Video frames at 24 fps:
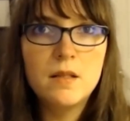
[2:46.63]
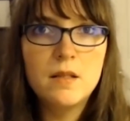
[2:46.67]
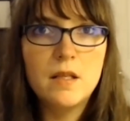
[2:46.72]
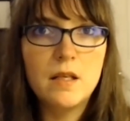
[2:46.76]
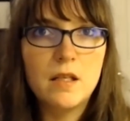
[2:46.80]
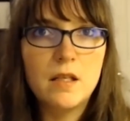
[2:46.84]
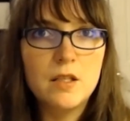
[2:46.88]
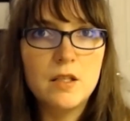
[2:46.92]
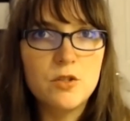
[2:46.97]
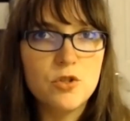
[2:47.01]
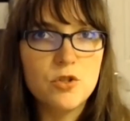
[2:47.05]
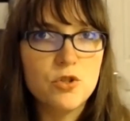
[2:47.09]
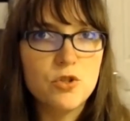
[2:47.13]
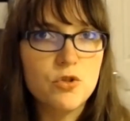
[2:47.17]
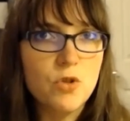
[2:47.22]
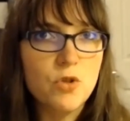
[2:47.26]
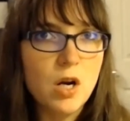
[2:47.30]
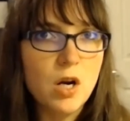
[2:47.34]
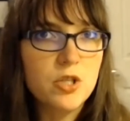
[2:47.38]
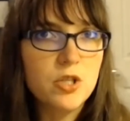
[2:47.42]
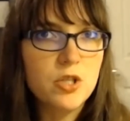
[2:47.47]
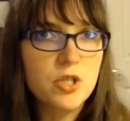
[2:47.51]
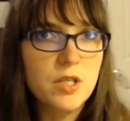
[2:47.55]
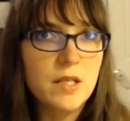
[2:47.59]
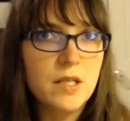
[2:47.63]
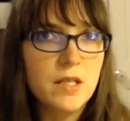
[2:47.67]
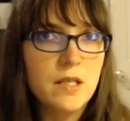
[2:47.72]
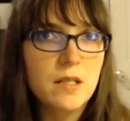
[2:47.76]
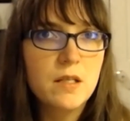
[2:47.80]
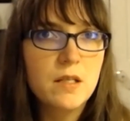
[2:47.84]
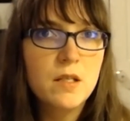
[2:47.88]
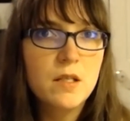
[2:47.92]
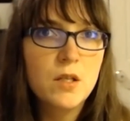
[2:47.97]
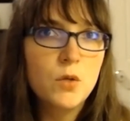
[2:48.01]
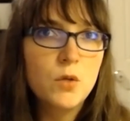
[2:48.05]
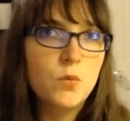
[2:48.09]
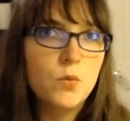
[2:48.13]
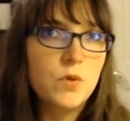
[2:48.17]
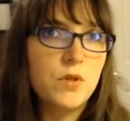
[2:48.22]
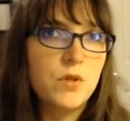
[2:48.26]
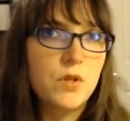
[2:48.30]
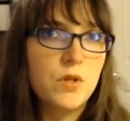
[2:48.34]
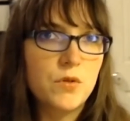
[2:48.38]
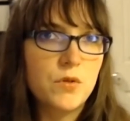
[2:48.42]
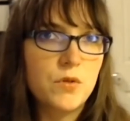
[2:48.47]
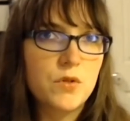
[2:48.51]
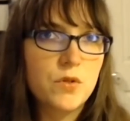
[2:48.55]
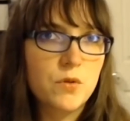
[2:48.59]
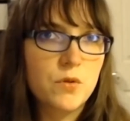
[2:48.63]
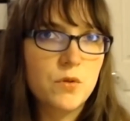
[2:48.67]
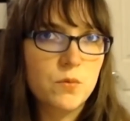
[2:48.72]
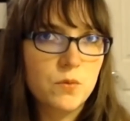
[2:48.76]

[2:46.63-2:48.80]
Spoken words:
construction with those